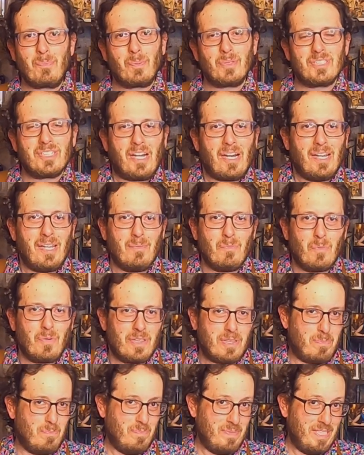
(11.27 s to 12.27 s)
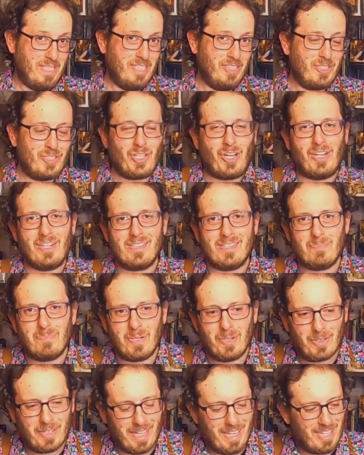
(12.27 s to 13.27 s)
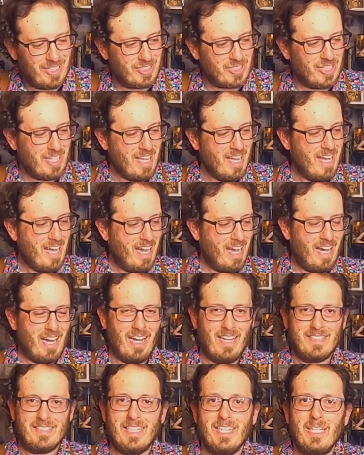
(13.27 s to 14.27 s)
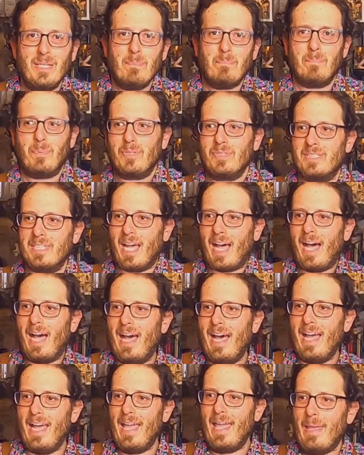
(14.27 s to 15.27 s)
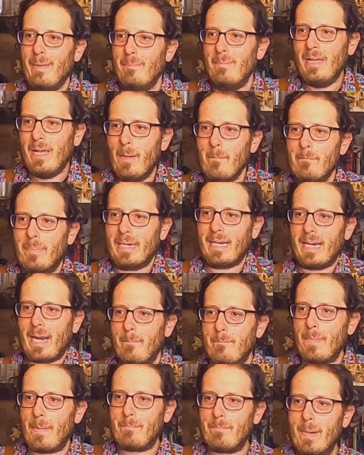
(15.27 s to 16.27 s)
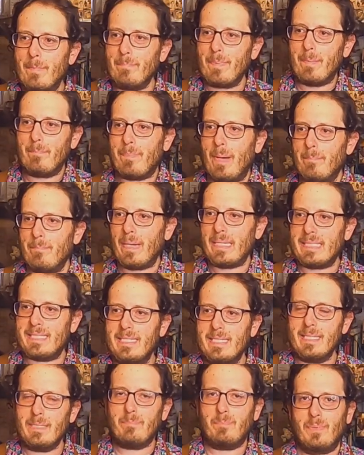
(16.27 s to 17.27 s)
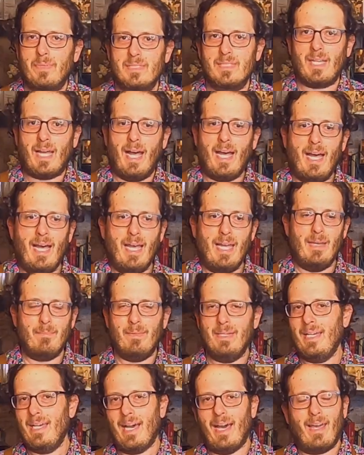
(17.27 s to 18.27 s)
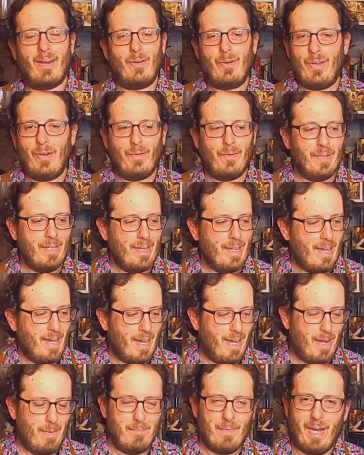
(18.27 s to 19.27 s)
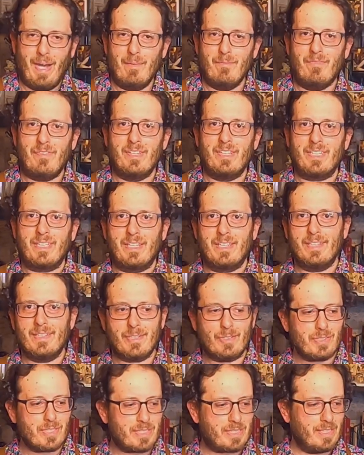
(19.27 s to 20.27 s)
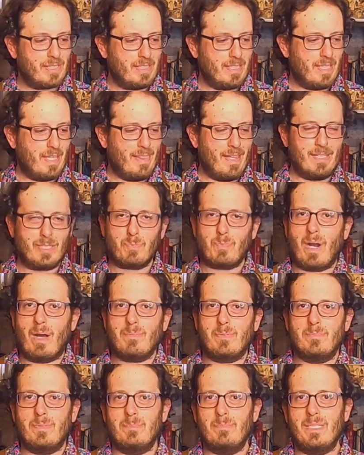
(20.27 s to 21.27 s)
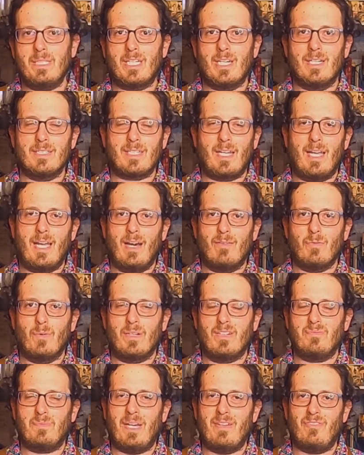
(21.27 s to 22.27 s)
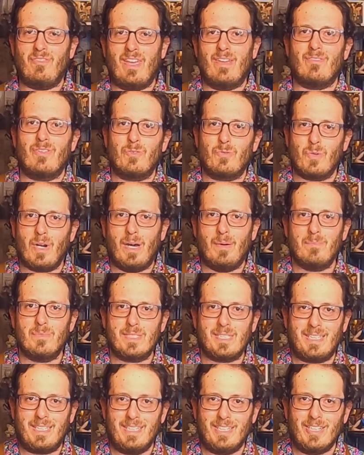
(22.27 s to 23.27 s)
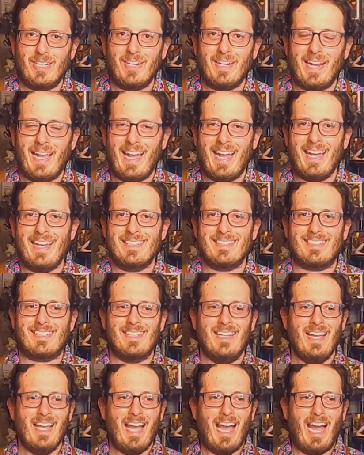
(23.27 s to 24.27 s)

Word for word: Tipple Time with me, Jonathan Pogash. Uh, tipple time, ba tipple time. I don't know. Um, I'm feeling a little silly, and that's probably because I have one of my favorite rums here as